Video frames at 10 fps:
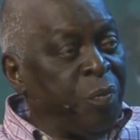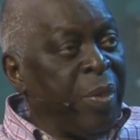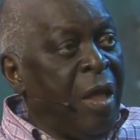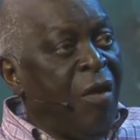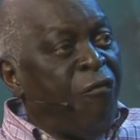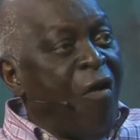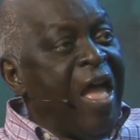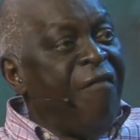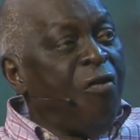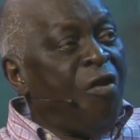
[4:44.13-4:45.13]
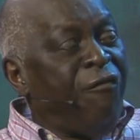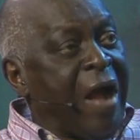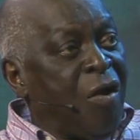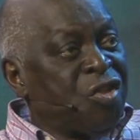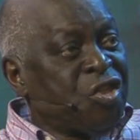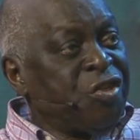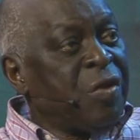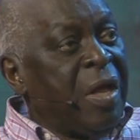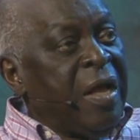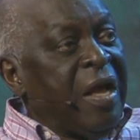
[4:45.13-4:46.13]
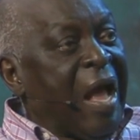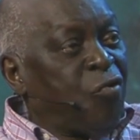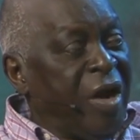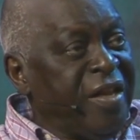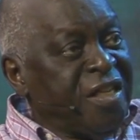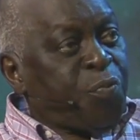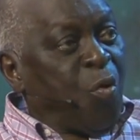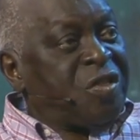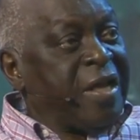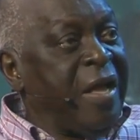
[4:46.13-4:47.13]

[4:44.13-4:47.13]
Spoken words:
For envelope viruses, during this process,